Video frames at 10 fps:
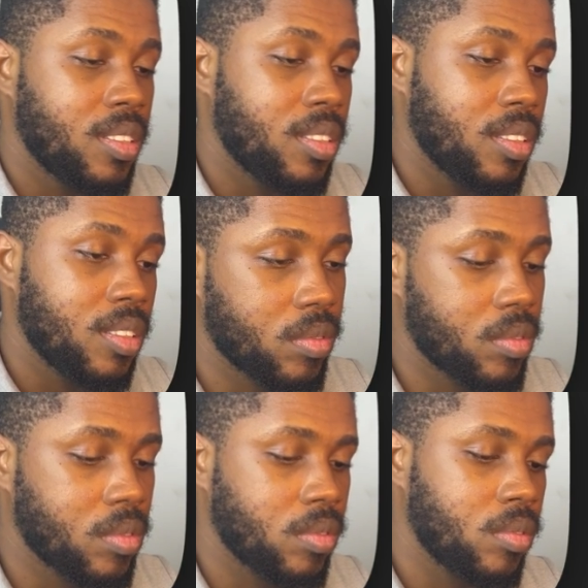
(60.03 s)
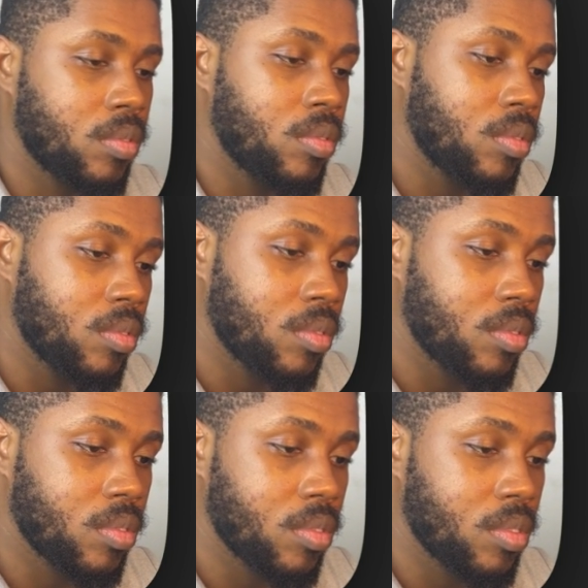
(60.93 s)

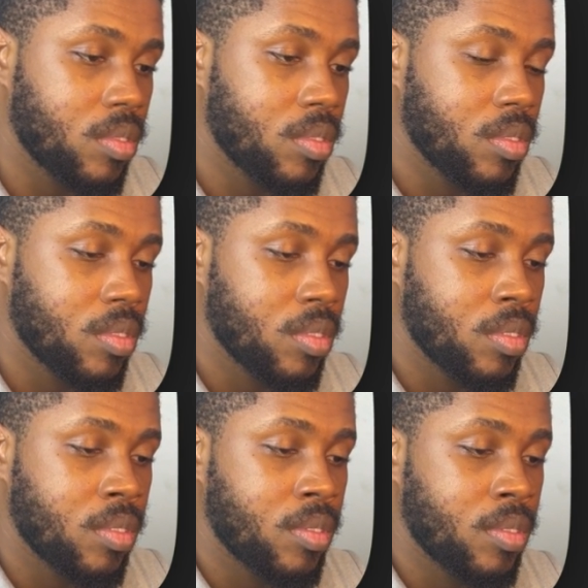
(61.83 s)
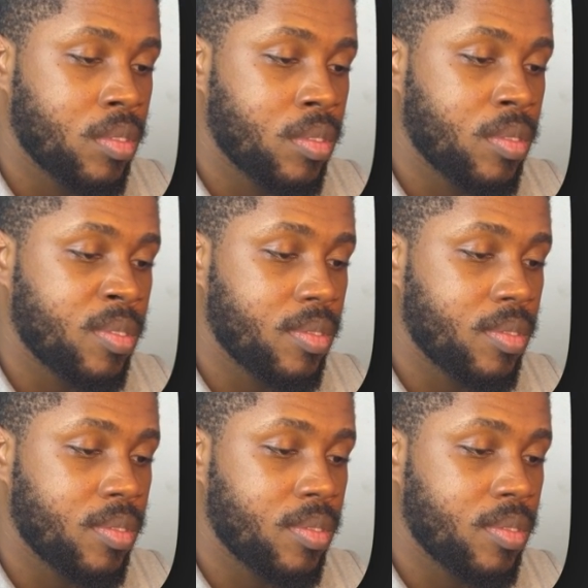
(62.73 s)
[no speech]